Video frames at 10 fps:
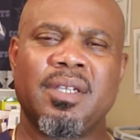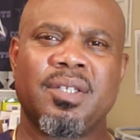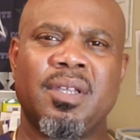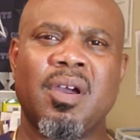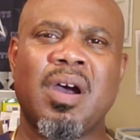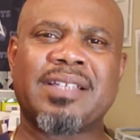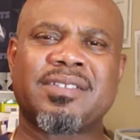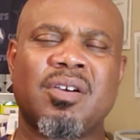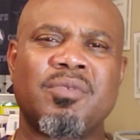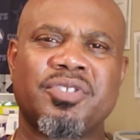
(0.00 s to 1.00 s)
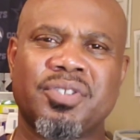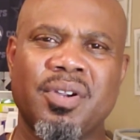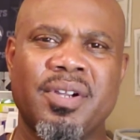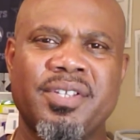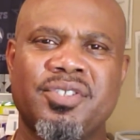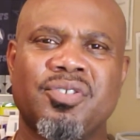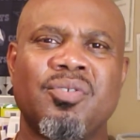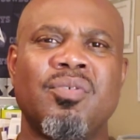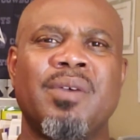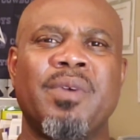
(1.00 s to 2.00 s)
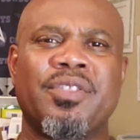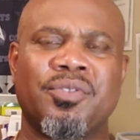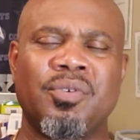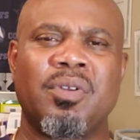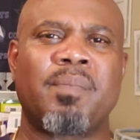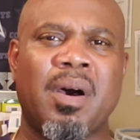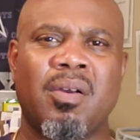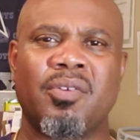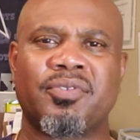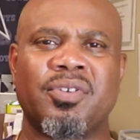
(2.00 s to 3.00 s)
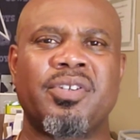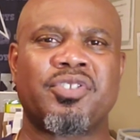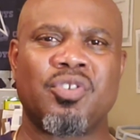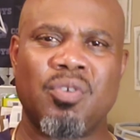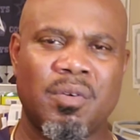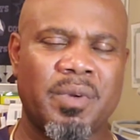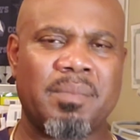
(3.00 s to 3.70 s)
I saw it was 3rd and 2, and we threw the ball on 3rd and 2, and we